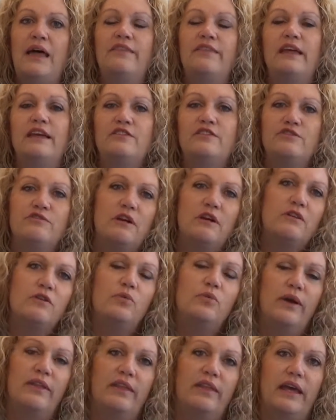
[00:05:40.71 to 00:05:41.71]
they
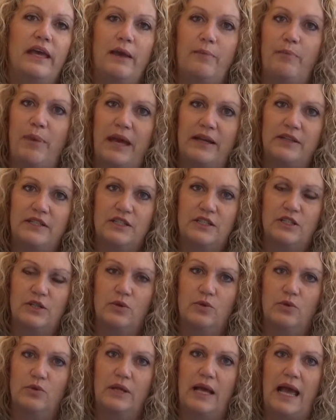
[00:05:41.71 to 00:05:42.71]
struggle when they get back to
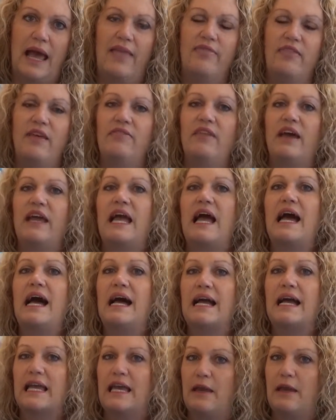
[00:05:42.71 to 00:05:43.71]
school and then they
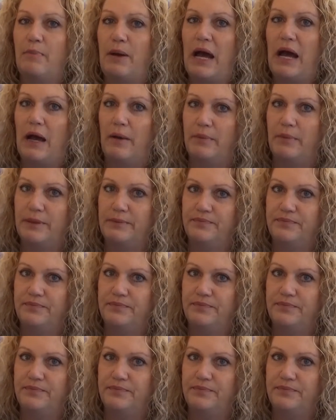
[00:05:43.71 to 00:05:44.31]
can't keep up.